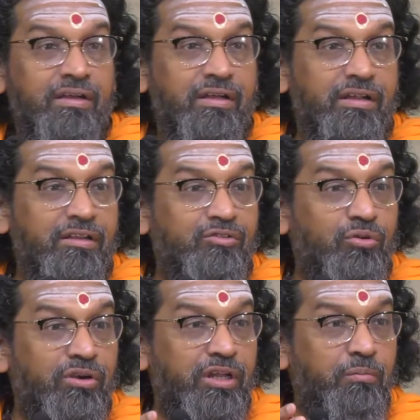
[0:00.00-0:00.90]
It is
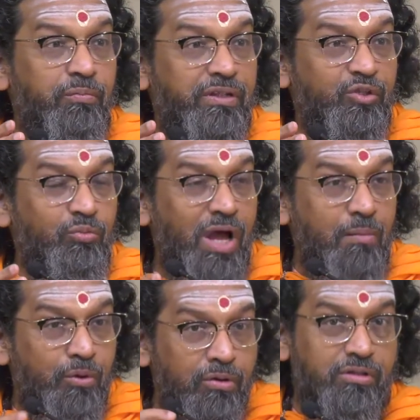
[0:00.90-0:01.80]
only
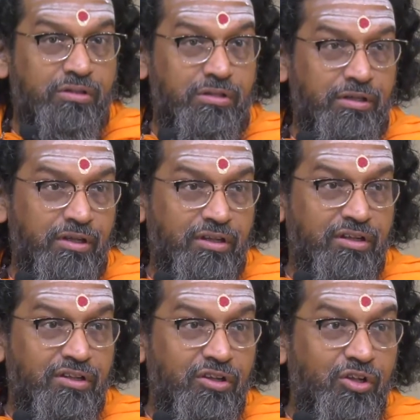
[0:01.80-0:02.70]
Panchmahabhut.
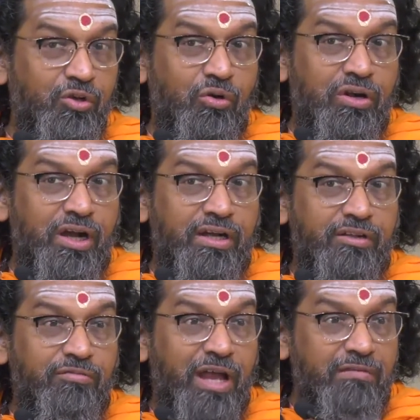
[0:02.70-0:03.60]
Your
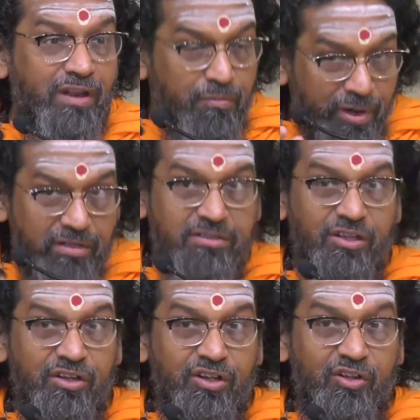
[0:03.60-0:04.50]
five elements.
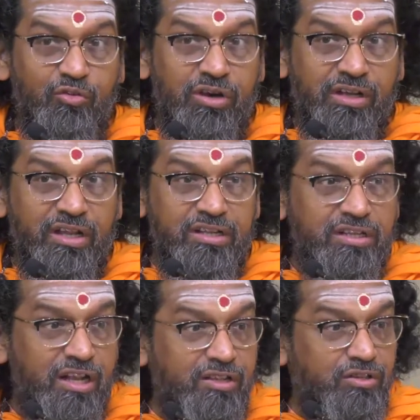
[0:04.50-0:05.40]
Your
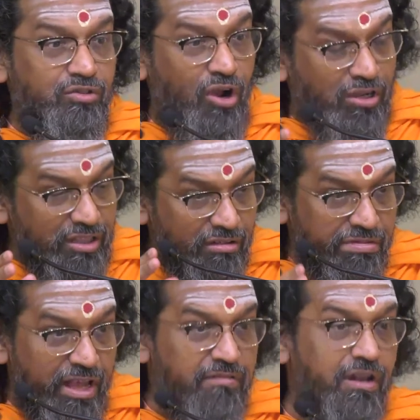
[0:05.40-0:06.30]
attention is not on the
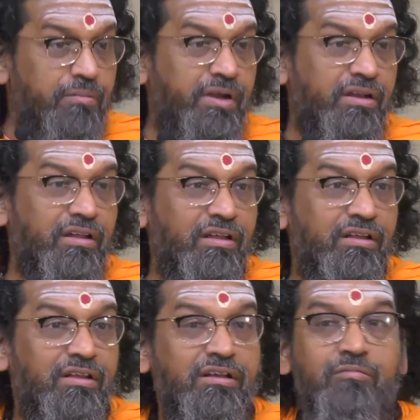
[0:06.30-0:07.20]
five elements.
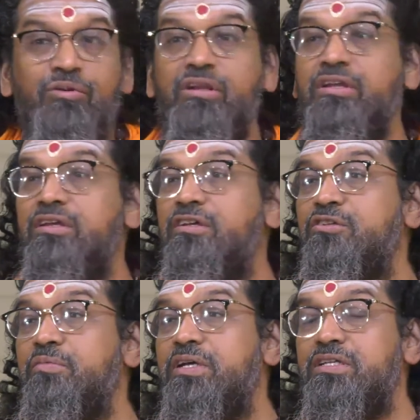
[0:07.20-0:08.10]
Bole, he
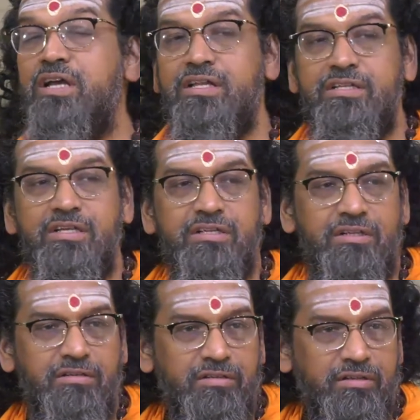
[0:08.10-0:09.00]
is my chacha
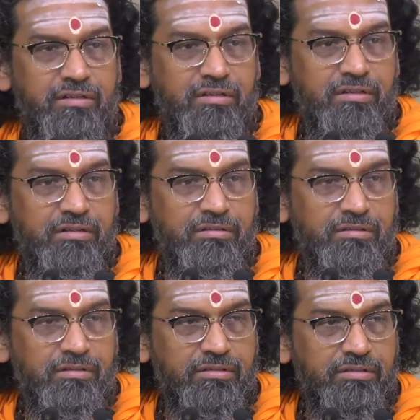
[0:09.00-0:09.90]
ji.
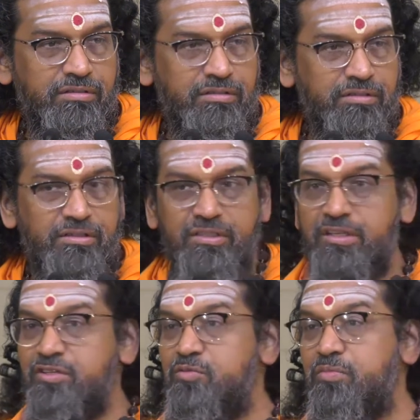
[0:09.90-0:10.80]

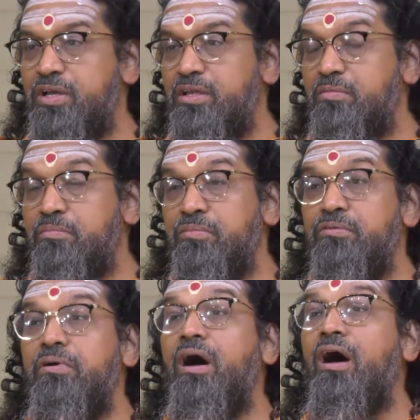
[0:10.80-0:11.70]
She is my
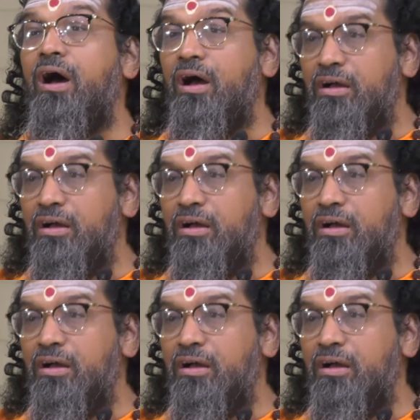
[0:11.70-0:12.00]
bua.